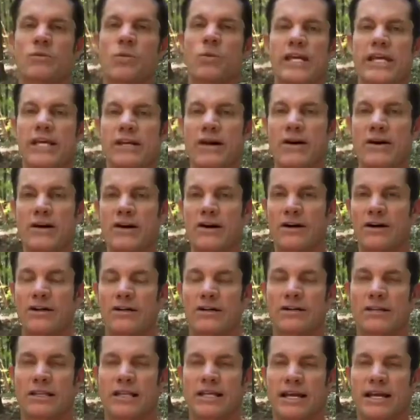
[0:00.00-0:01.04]

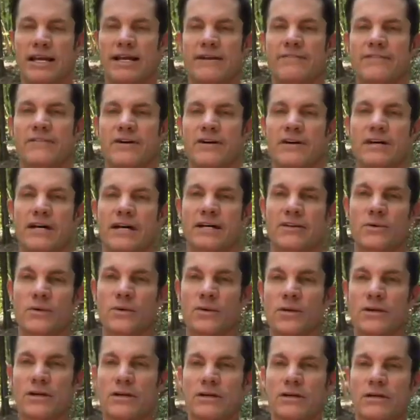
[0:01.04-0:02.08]

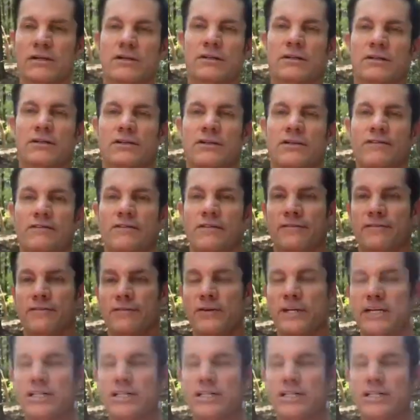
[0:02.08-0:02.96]
wearetheafr.org for free